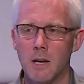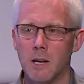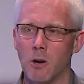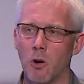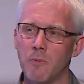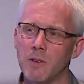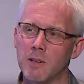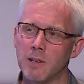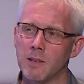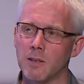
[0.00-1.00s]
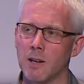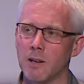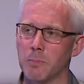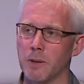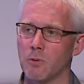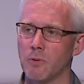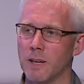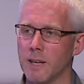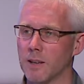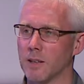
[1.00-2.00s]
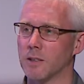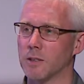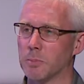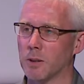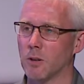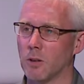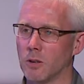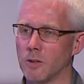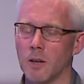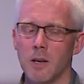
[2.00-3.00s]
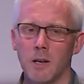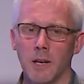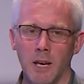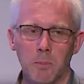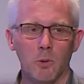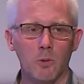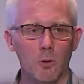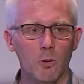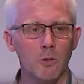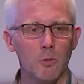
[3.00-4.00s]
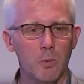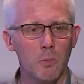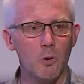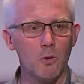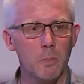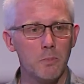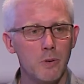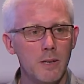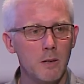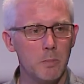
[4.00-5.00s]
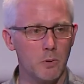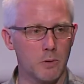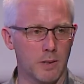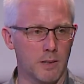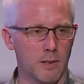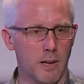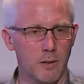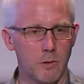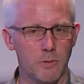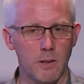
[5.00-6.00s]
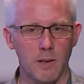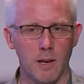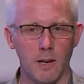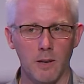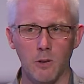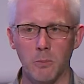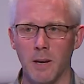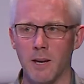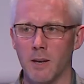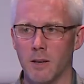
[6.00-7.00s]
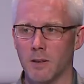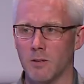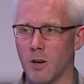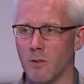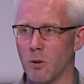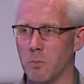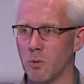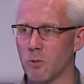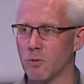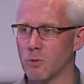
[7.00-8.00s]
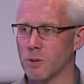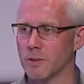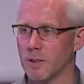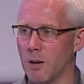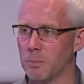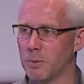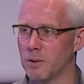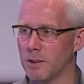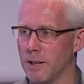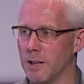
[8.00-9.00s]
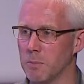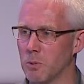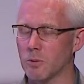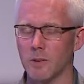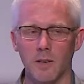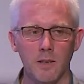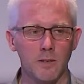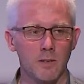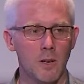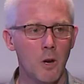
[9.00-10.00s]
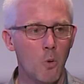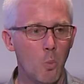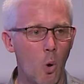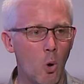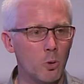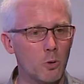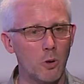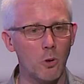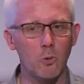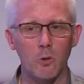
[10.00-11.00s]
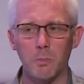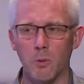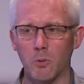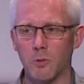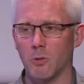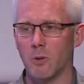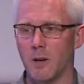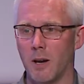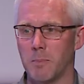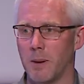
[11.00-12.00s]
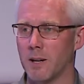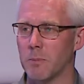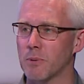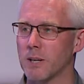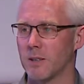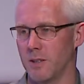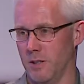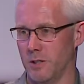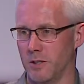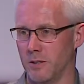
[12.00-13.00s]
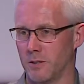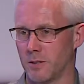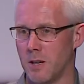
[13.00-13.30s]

Now, obviously, there's a little bit of leakage because ebooks also promote print books at the end of the day. You may discover a book through a sample in ebooks and then just walk to the local bookstore and buy the print editions.